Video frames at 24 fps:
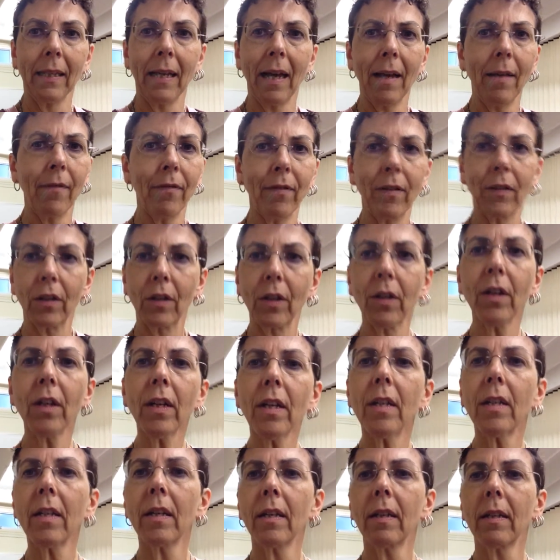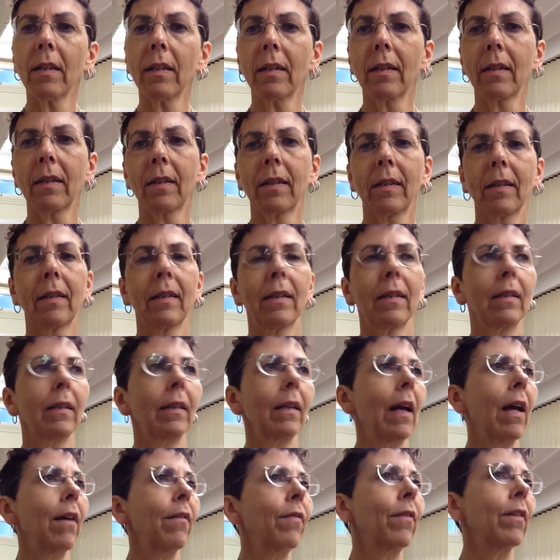I feel good.
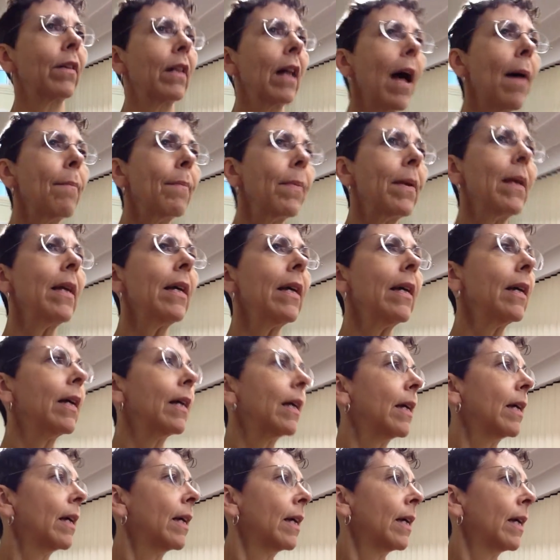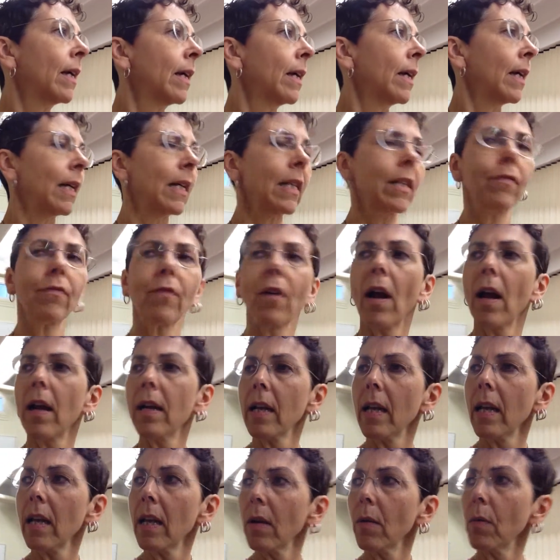I feel happy. It's
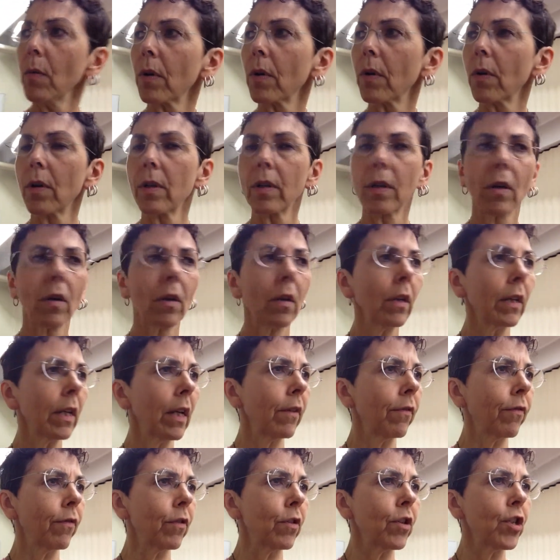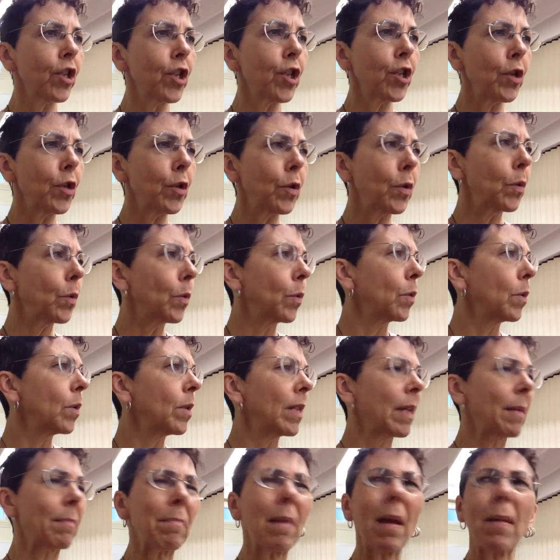Friday. We're going to go looking for
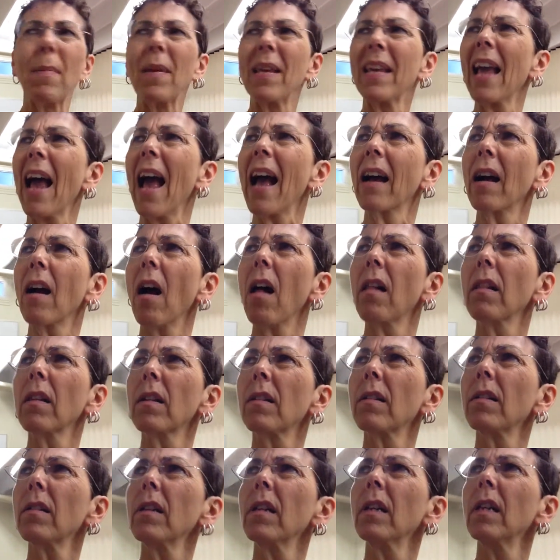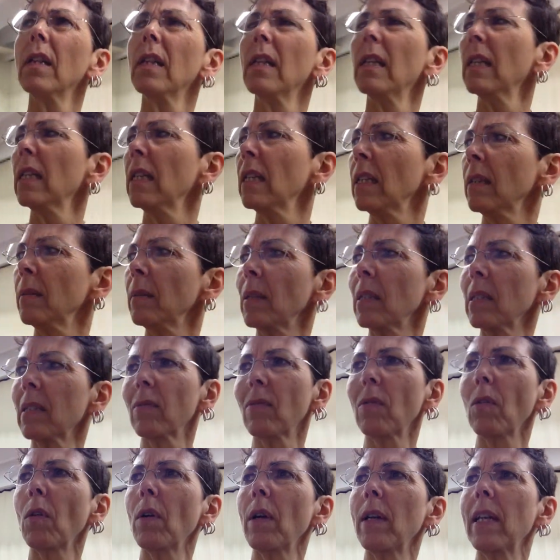shoes and maybe cat collar because
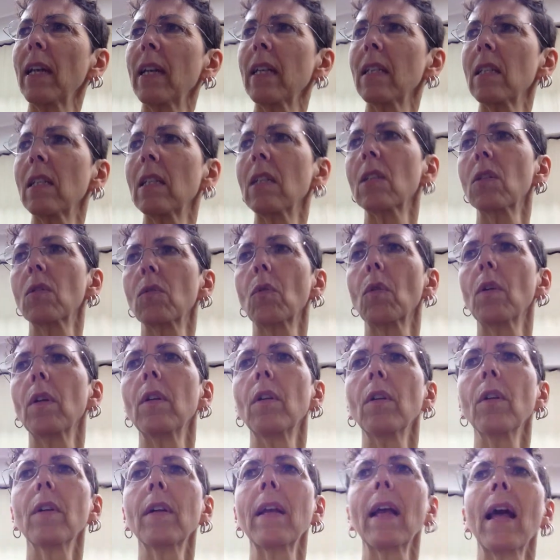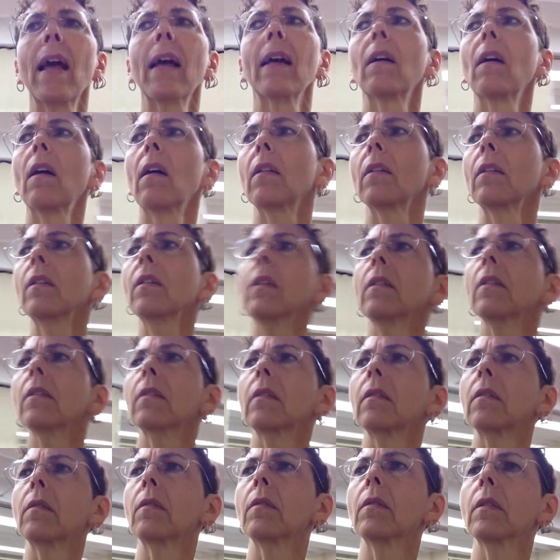Floyd has destroyed her cat collar.
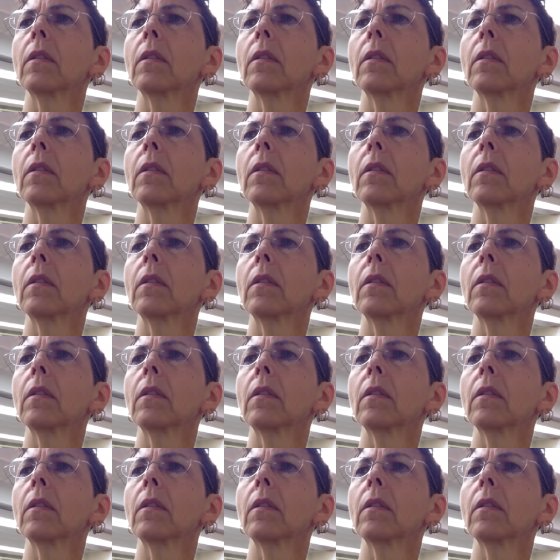So.